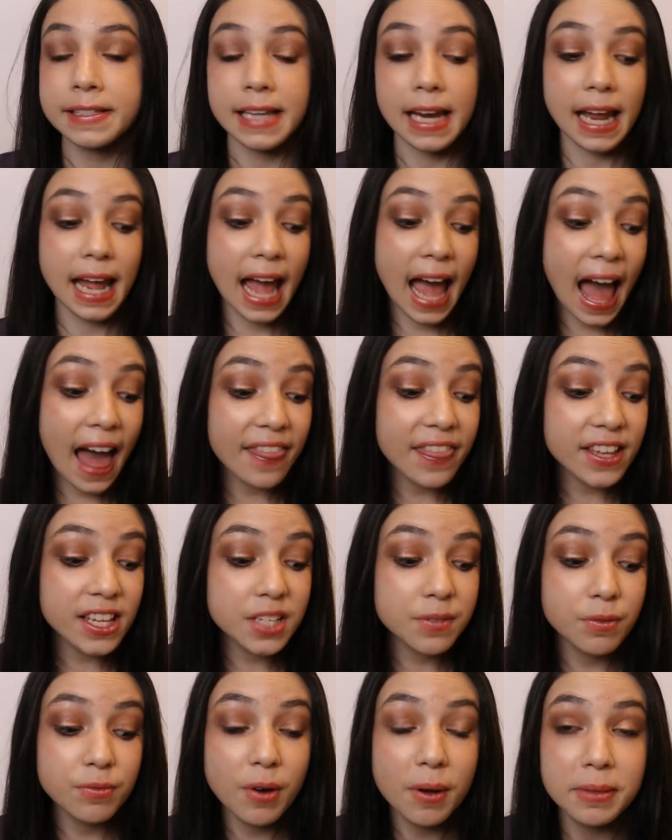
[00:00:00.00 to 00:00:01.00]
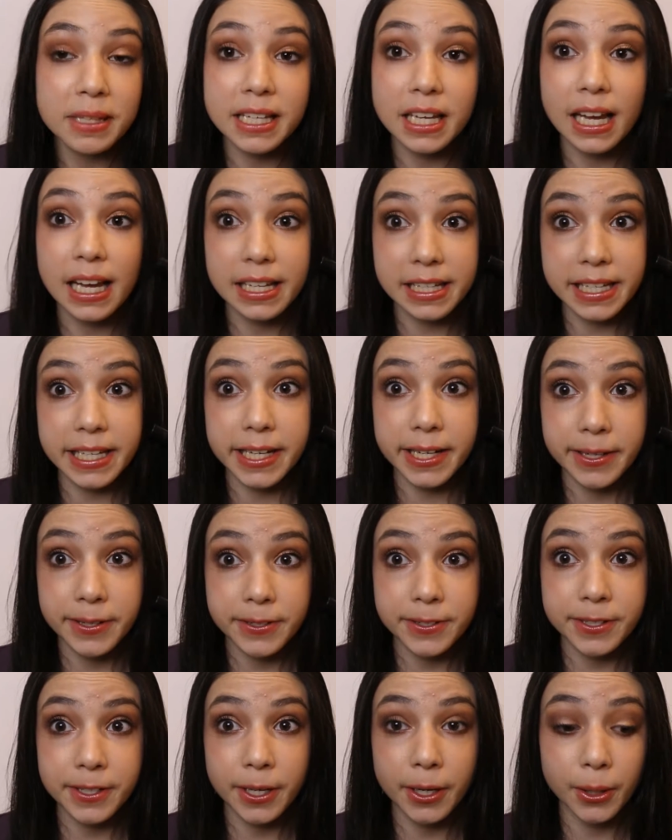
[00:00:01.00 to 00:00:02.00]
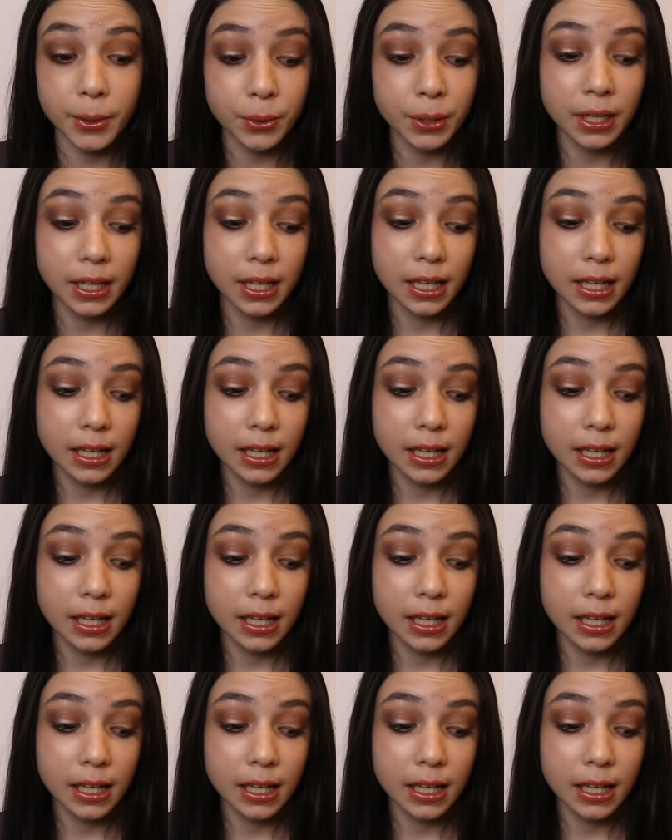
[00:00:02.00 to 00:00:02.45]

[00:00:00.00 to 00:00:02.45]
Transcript: and I had this for probably a year. So